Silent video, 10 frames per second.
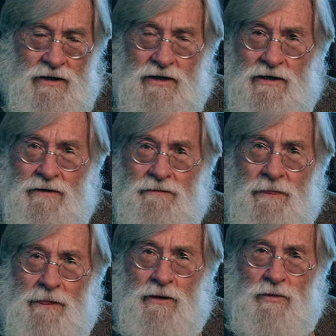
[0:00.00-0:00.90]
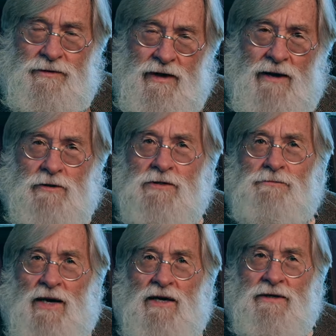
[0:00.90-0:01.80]
uh, with Gammell's
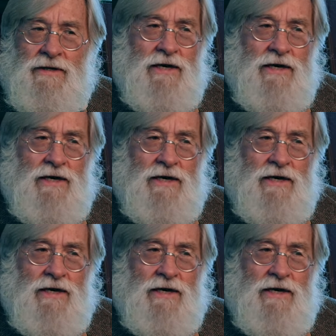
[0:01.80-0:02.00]
palette,